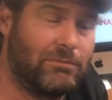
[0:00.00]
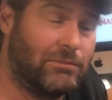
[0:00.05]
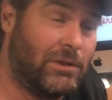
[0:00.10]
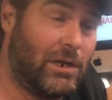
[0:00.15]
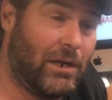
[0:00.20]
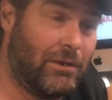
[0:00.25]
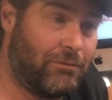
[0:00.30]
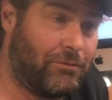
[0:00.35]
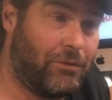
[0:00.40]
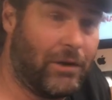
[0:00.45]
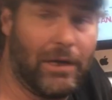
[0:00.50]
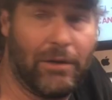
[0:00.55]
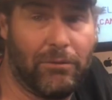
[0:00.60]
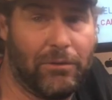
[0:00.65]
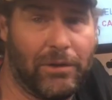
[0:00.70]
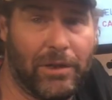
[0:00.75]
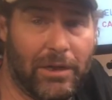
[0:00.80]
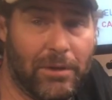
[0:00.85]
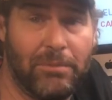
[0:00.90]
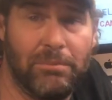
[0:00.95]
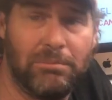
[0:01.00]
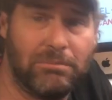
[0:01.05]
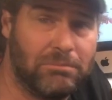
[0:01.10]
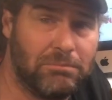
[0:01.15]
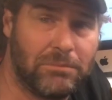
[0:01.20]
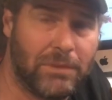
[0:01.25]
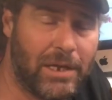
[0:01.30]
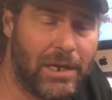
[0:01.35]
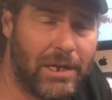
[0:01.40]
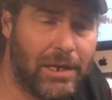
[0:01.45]
gunfight with him
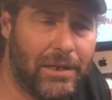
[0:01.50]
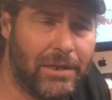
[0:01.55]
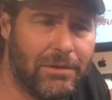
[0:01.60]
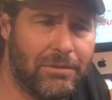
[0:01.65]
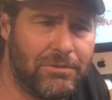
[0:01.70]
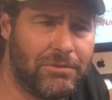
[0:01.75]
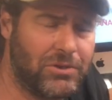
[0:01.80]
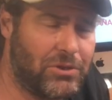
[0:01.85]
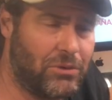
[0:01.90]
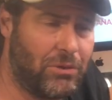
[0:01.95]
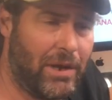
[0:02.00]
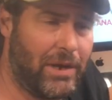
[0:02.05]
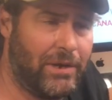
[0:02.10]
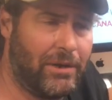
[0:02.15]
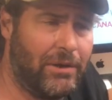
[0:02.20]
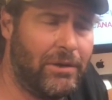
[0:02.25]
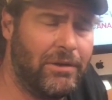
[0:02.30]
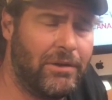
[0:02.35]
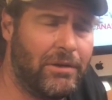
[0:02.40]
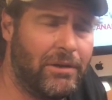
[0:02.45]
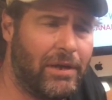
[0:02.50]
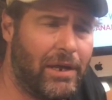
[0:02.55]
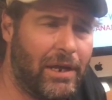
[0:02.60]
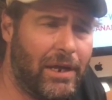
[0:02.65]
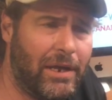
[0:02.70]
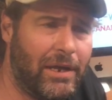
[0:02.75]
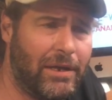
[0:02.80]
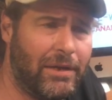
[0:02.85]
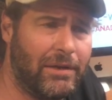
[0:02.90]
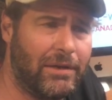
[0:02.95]
and surrendered,
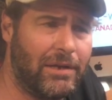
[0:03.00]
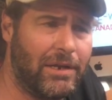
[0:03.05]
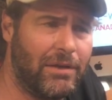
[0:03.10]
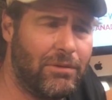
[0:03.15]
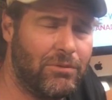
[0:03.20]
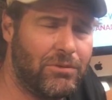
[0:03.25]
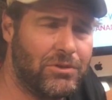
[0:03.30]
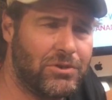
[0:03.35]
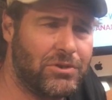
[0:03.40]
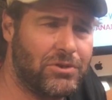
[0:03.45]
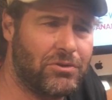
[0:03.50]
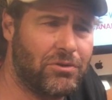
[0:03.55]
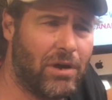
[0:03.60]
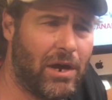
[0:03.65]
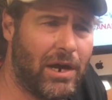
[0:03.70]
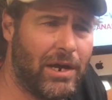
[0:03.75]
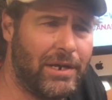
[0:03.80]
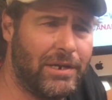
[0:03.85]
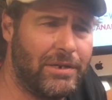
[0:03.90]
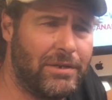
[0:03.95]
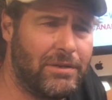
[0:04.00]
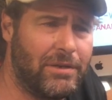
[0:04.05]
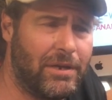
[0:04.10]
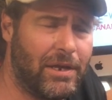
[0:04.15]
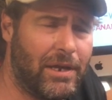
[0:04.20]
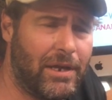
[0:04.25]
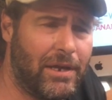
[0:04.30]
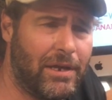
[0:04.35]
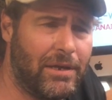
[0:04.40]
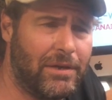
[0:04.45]
and he was tried
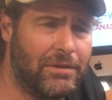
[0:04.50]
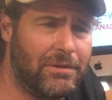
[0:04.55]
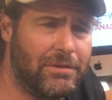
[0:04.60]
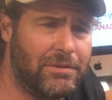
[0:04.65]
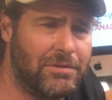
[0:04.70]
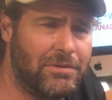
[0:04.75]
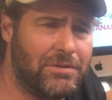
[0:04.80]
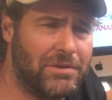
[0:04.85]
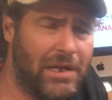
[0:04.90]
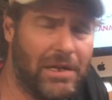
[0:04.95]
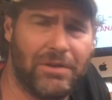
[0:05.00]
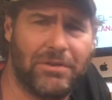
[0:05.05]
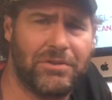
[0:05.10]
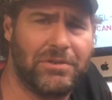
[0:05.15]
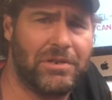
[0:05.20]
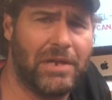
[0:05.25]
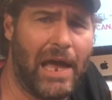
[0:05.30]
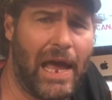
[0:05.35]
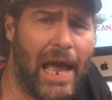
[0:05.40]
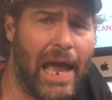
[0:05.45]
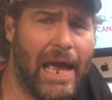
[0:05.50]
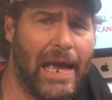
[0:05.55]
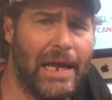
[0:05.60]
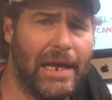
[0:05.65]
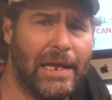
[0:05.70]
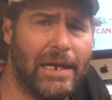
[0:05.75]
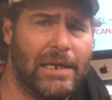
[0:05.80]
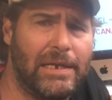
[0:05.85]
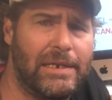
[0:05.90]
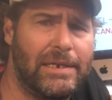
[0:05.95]
and sentenced to
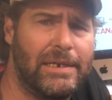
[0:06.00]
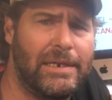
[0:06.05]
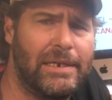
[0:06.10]
hang.